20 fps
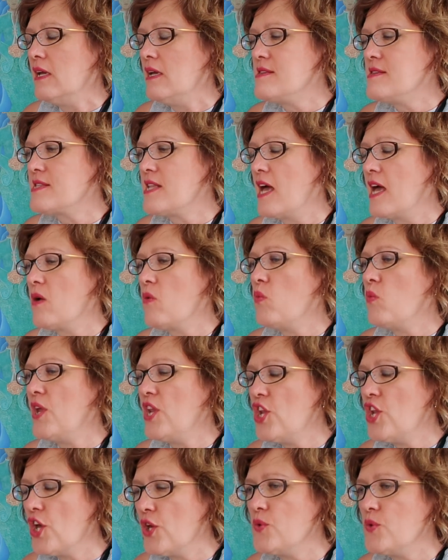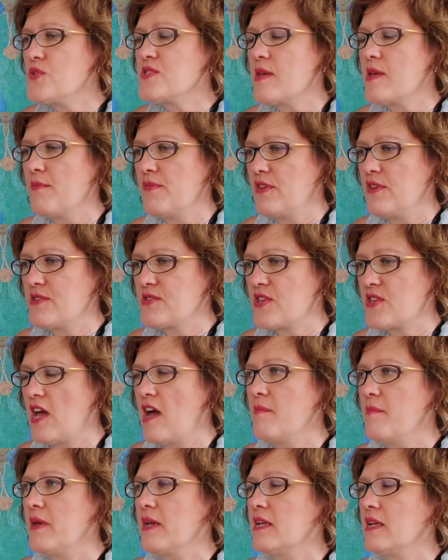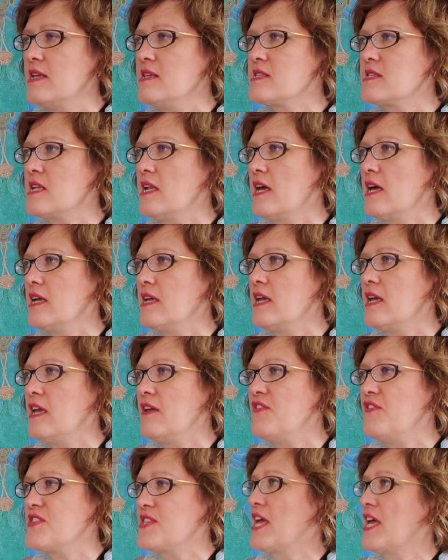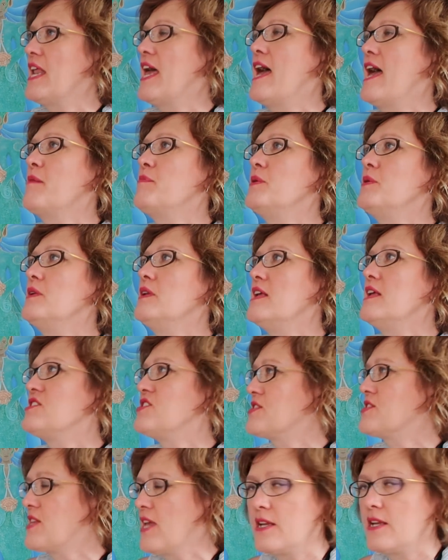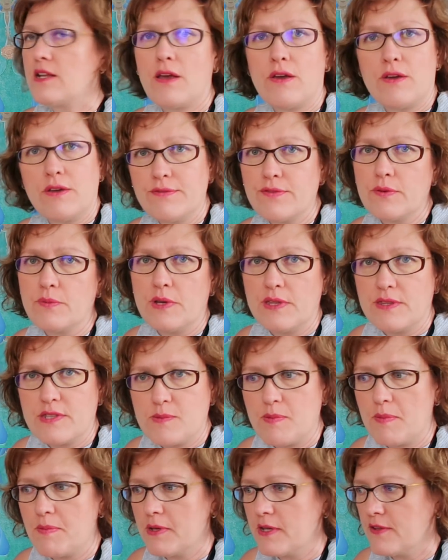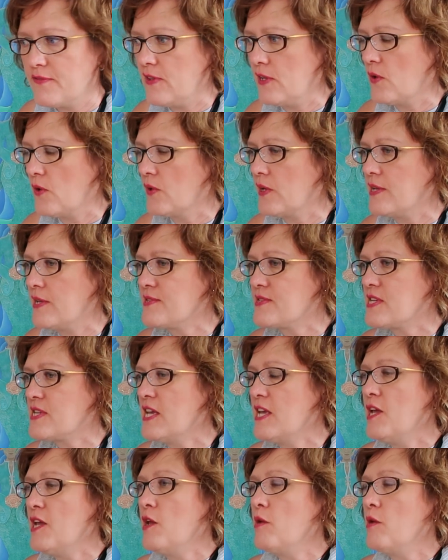it's like we know something's coming, and it's like, if it's going to happen, let's just get it over with, to be perfectly honest,